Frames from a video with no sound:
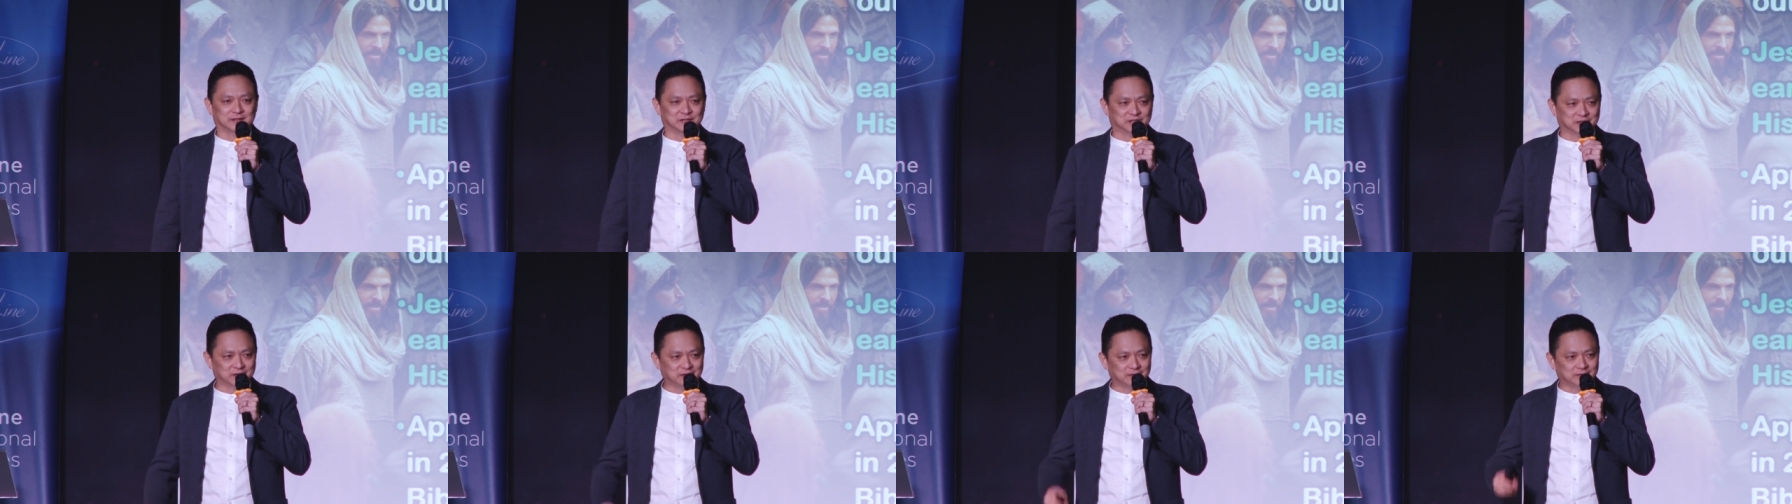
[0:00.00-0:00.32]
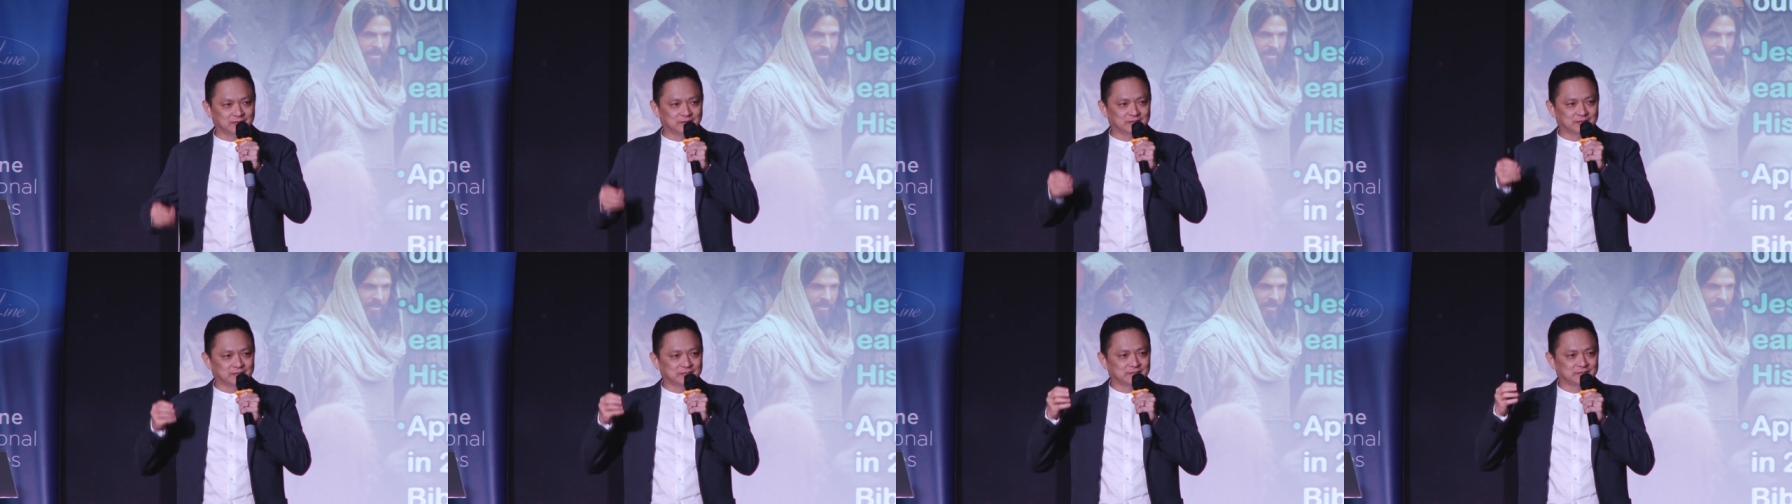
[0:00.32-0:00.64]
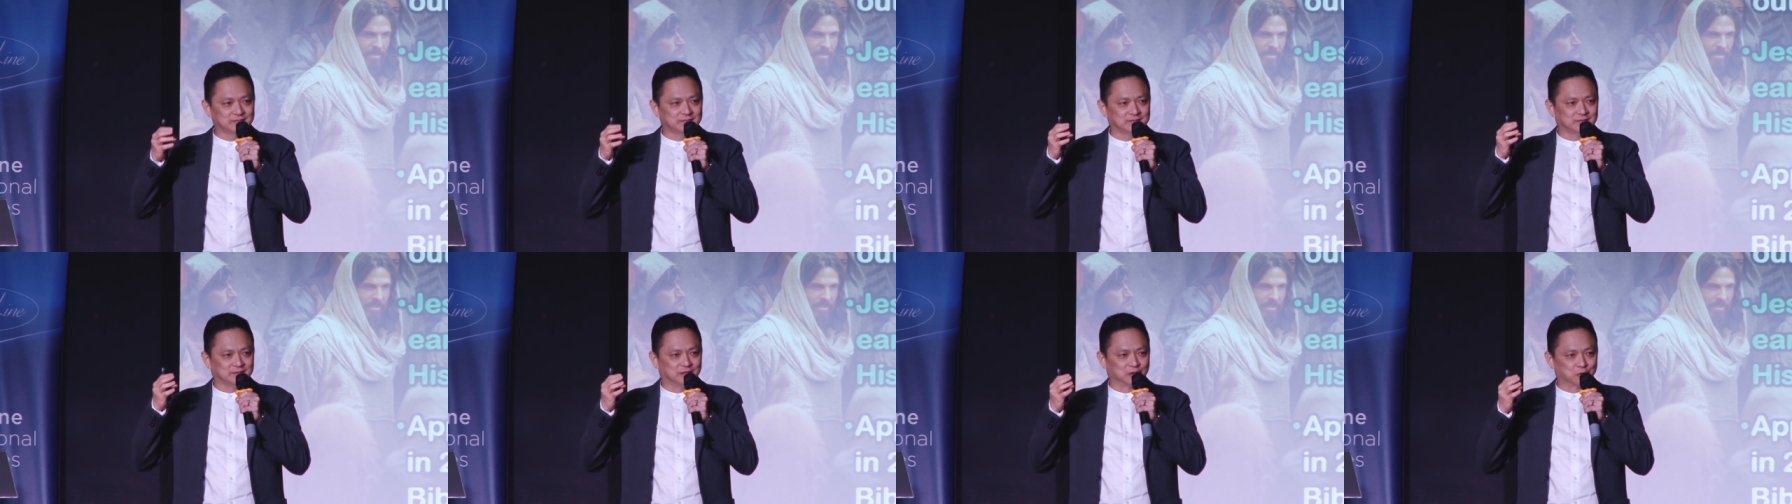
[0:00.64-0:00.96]
Is it
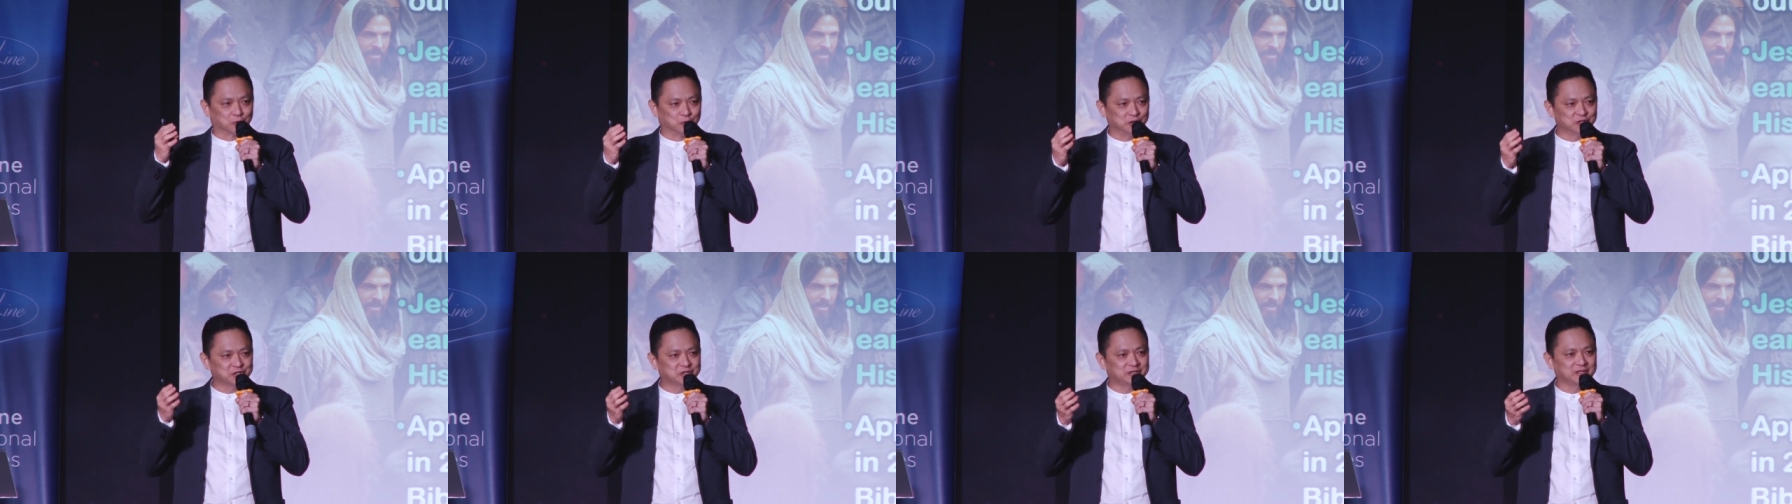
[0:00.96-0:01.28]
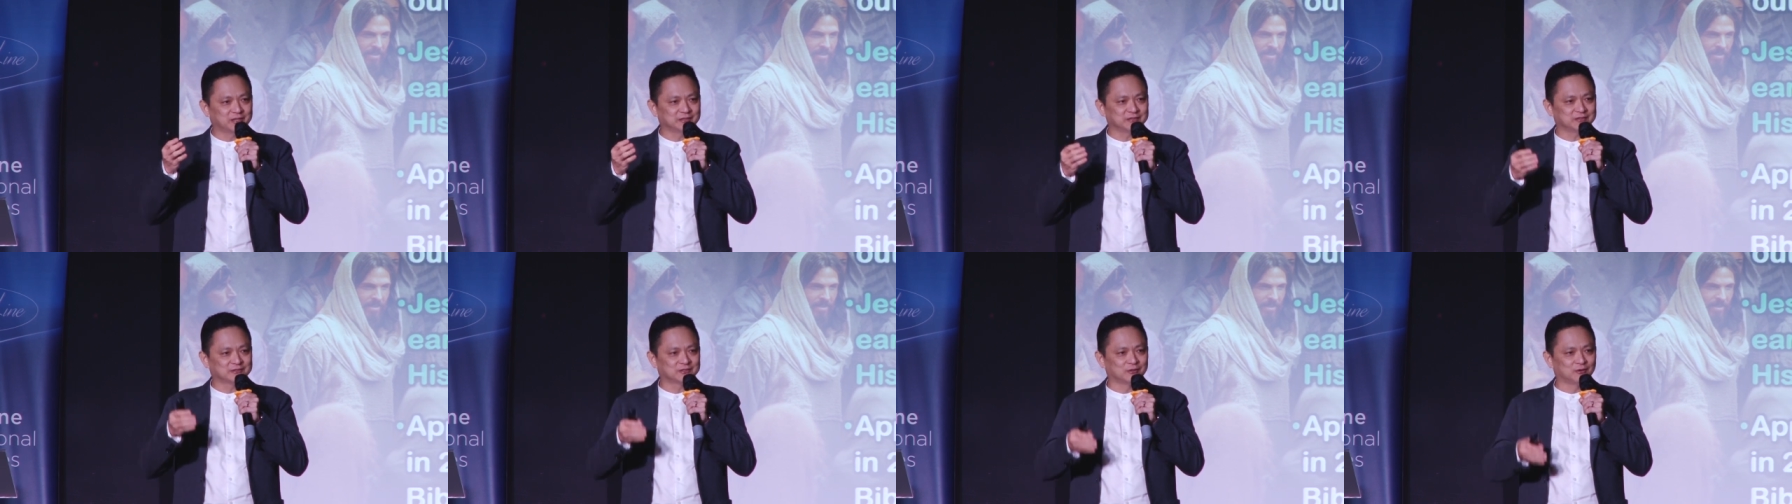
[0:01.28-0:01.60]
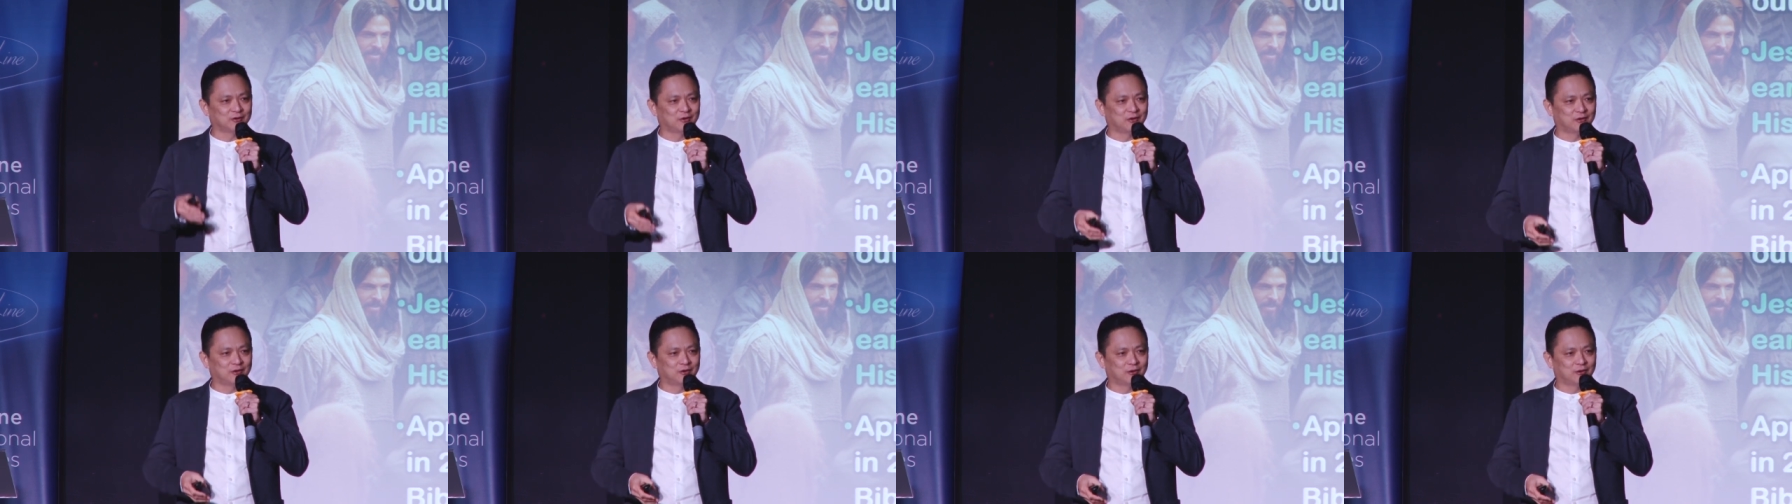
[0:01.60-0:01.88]
the Christians